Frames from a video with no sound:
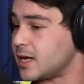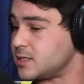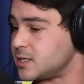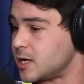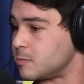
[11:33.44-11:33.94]

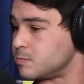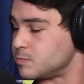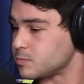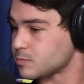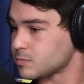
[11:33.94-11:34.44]

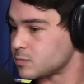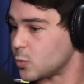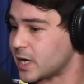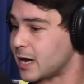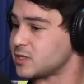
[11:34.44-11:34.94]
And
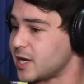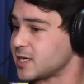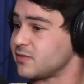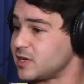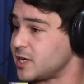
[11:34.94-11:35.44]
when I was in
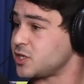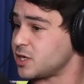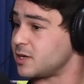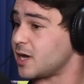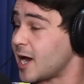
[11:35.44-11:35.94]
active
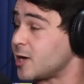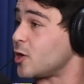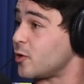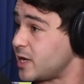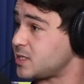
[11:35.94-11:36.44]
addiction, I got
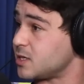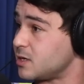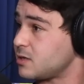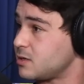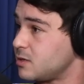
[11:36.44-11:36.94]

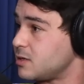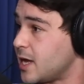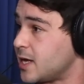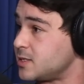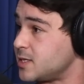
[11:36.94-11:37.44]
arrested.
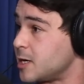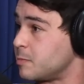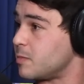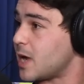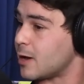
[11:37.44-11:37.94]
And
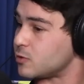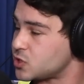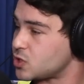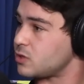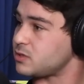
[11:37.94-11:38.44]
I was
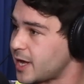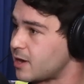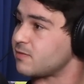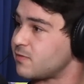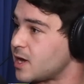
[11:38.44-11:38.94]
so
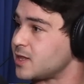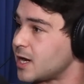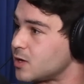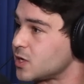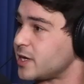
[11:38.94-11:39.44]
terrified that
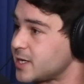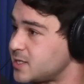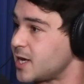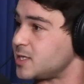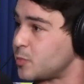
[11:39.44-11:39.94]
I was going to get
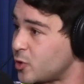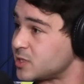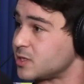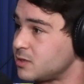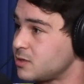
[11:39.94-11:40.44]
sent to
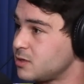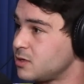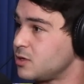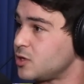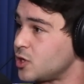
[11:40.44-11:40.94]
prison,
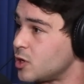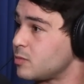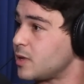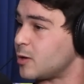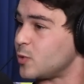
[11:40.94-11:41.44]

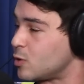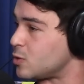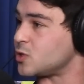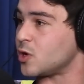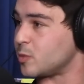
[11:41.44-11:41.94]
and we
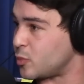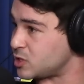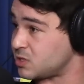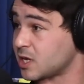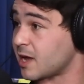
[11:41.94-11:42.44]
all know the
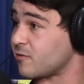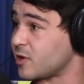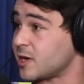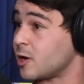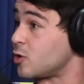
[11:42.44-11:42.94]
prisons in South
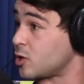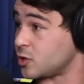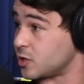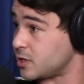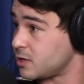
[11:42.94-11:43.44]
Africa are not
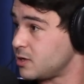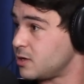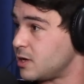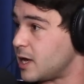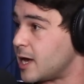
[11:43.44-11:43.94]
good.
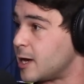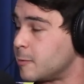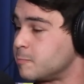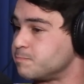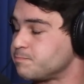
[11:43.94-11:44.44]

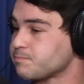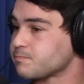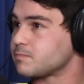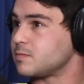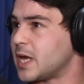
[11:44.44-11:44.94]

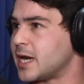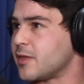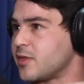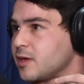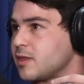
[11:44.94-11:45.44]
And I
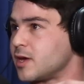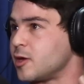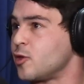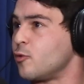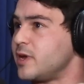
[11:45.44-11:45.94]
think
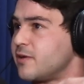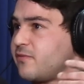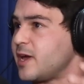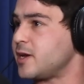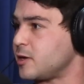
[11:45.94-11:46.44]
that the
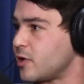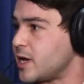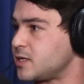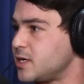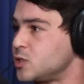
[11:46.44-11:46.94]
reoffending
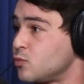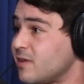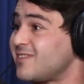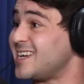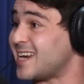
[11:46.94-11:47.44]
rate is
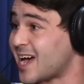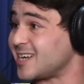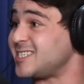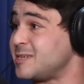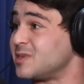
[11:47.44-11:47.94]
roughly
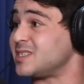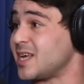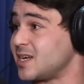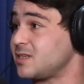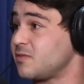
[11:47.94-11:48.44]

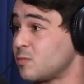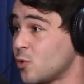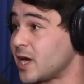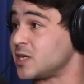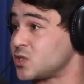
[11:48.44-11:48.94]
90% from what I